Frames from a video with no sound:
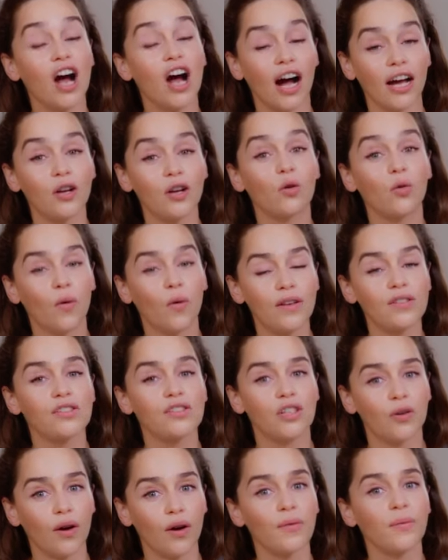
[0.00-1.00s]
I always
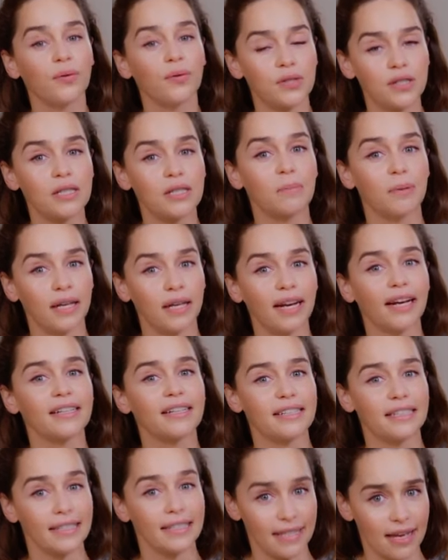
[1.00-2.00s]
knew I wanted to be an
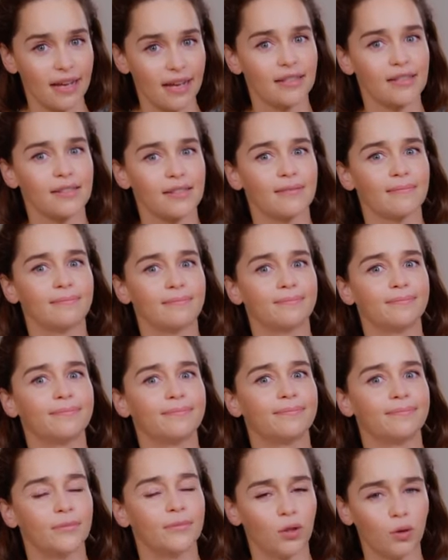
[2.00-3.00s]
actor, yes,
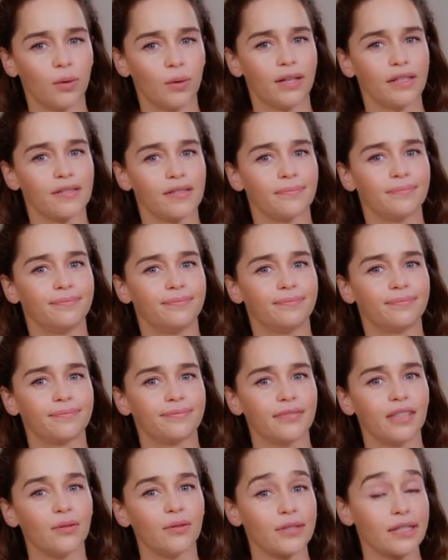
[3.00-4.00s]
always.
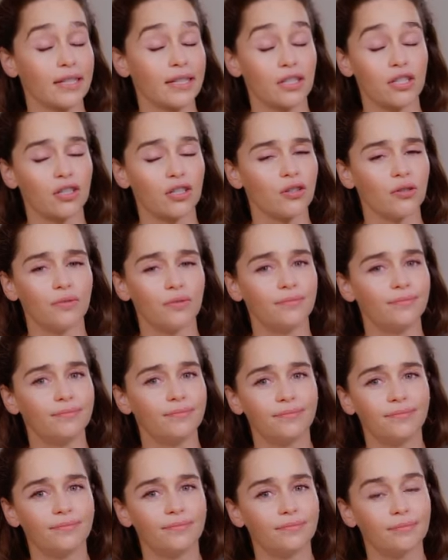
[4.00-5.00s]
I was like two,
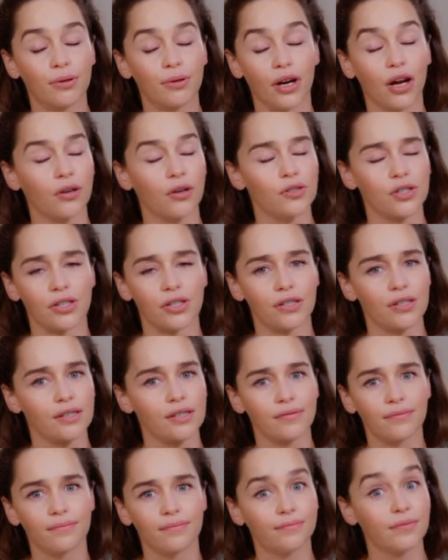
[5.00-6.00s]

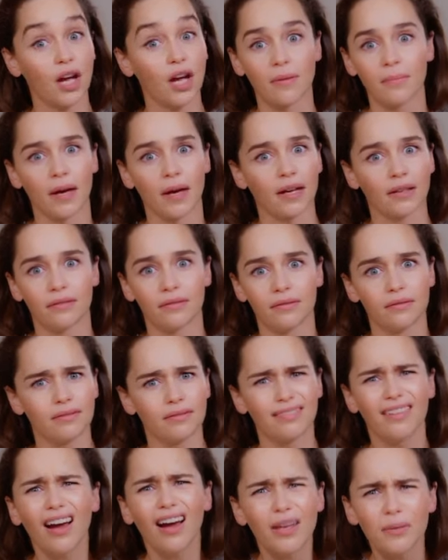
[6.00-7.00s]
precocious, nightmare,
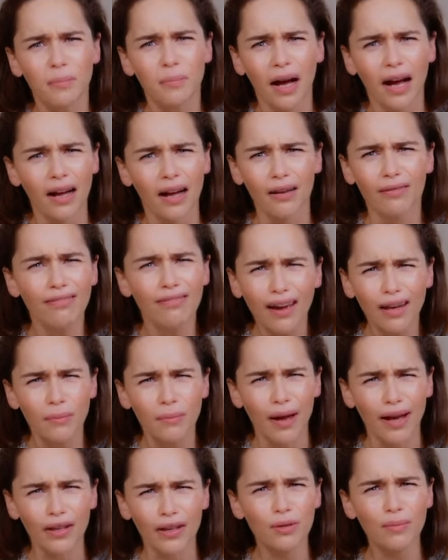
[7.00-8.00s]
nightmare,
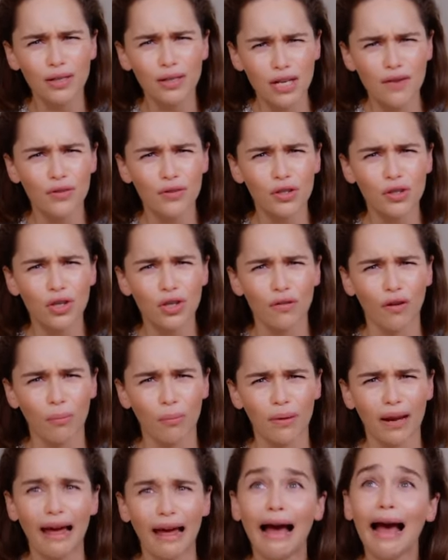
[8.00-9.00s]
nightmare. Can you imagine having a two-year-old
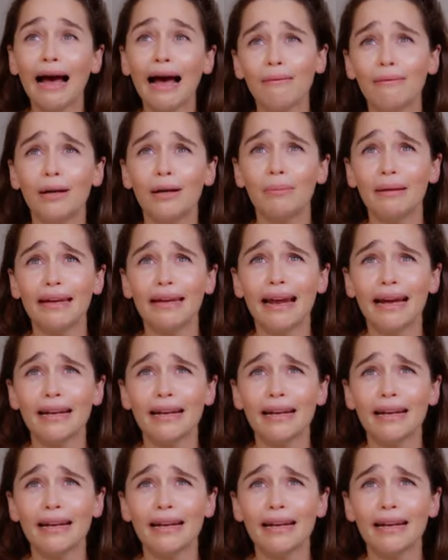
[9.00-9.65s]
and be like, I want to be an